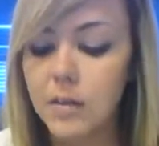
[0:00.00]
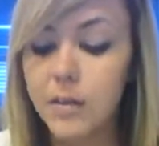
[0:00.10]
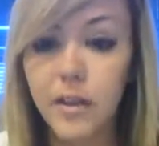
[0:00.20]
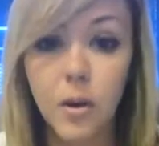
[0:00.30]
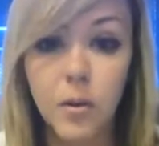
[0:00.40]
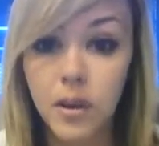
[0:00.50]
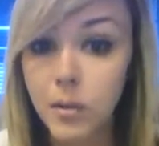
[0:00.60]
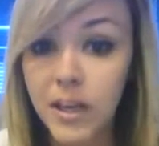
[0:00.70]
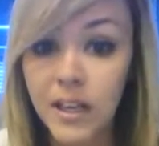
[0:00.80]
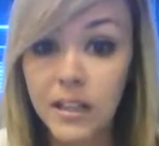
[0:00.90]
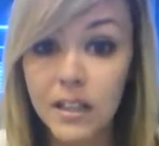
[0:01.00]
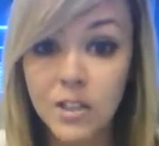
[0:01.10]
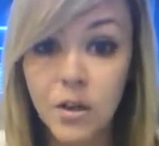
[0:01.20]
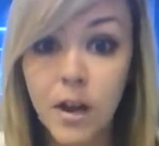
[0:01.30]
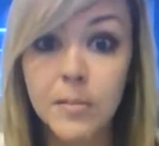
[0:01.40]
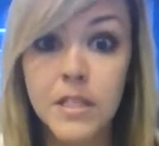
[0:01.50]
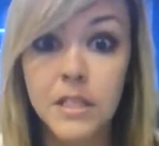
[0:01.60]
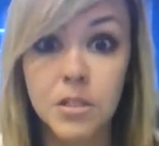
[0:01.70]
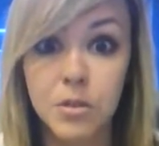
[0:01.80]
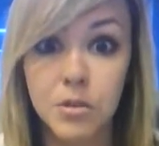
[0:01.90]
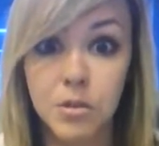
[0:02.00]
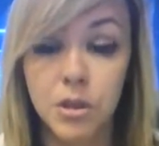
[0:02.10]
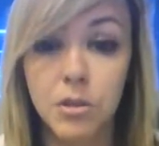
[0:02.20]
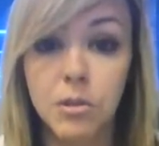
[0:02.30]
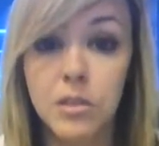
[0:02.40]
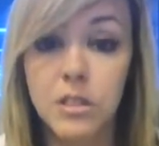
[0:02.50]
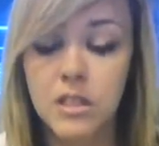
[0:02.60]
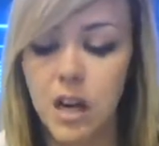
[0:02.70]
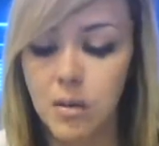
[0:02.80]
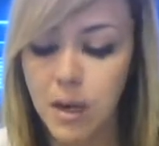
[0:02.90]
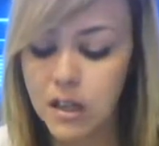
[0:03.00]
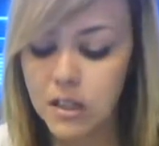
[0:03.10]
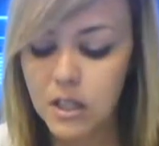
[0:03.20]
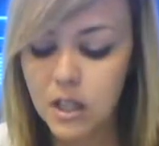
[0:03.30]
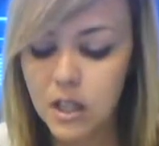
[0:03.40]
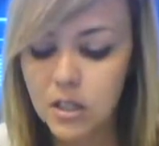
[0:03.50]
The only way to get these wraps is through Style Box.